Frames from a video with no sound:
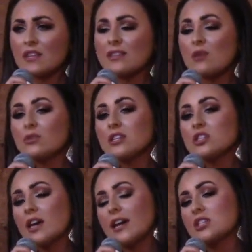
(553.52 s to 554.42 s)
that really
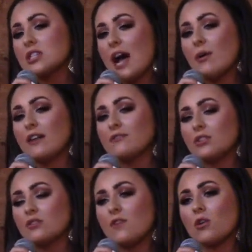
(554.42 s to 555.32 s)
changed how I
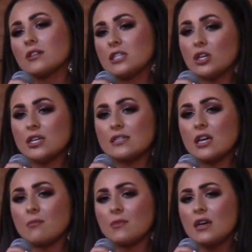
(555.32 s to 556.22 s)
viewed
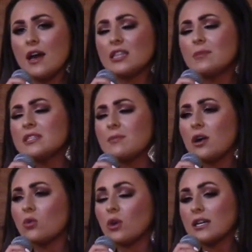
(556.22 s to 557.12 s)
volunteerism and the Miss
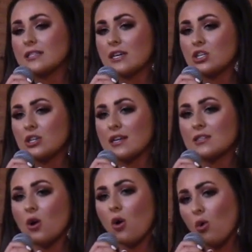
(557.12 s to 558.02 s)
America organization
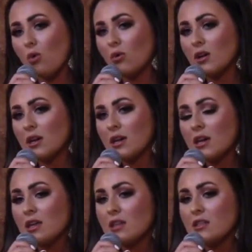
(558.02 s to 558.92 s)
as a whole.
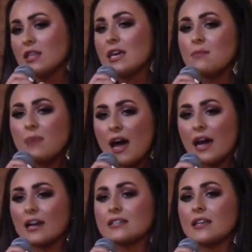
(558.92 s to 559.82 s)
The
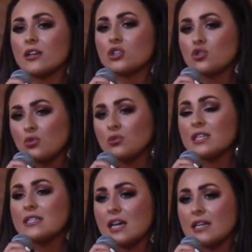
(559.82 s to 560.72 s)
impact that it
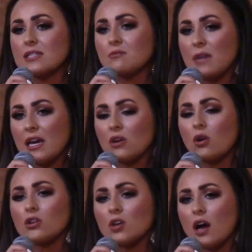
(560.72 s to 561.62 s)
truly does make
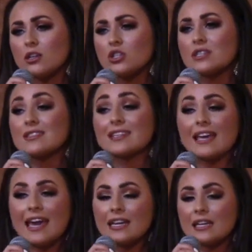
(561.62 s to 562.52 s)
on not just the
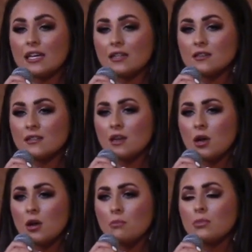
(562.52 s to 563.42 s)
candidates,
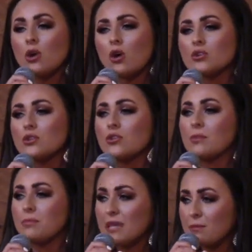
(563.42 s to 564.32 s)
but also
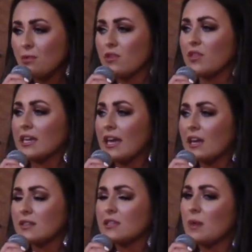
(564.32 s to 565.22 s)
the people that the
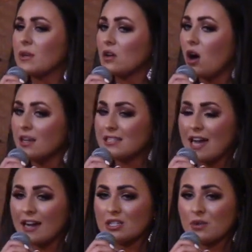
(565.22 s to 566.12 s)
candidates come in
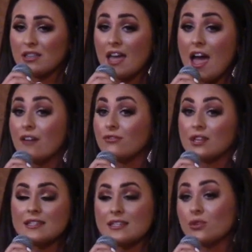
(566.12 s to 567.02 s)
contact with
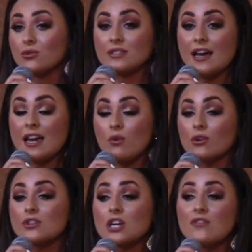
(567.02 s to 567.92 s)
every single day
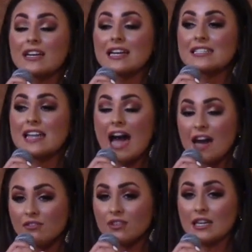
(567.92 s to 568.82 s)
while serving as an
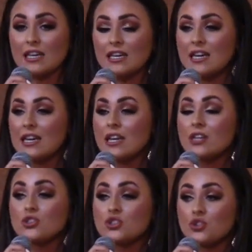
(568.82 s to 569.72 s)
advocate
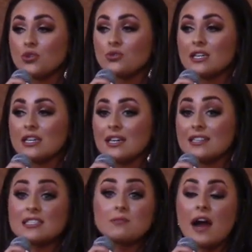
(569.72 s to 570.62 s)
is truly
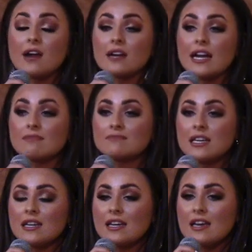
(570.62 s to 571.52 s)
inspiring.
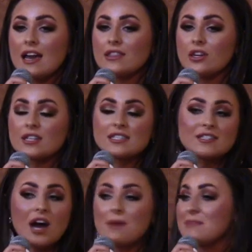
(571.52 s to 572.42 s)
And there has
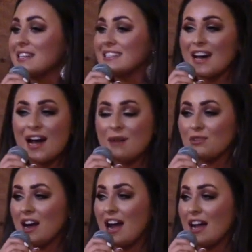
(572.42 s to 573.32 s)
not been a time
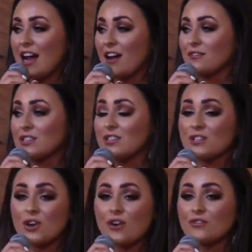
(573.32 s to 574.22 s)
where I have
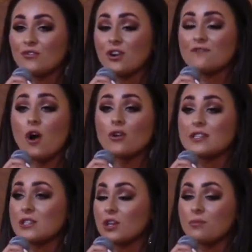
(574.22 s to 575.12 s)
served for a
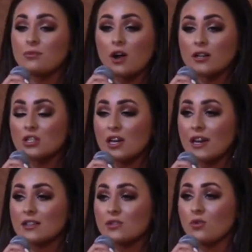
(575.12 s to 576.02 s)
volunteer
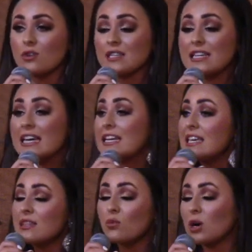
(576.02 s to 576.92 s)
project or done
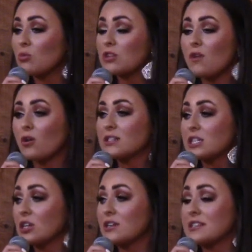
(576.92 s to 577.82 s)
any work with
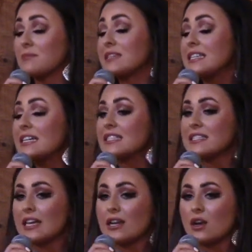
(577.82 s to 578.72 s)
volunteerism
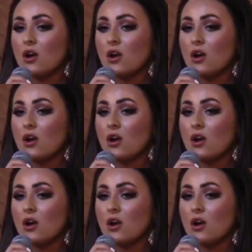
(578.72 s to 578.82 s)
since then